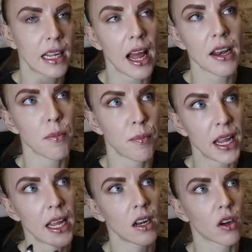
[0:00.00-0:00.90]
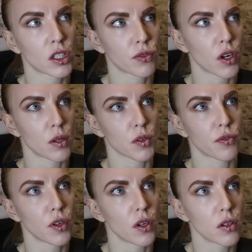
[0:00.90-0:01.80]
can be large volumes
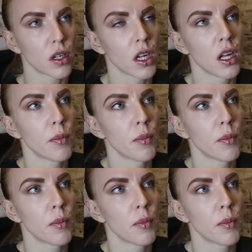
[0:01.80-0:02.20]
of food,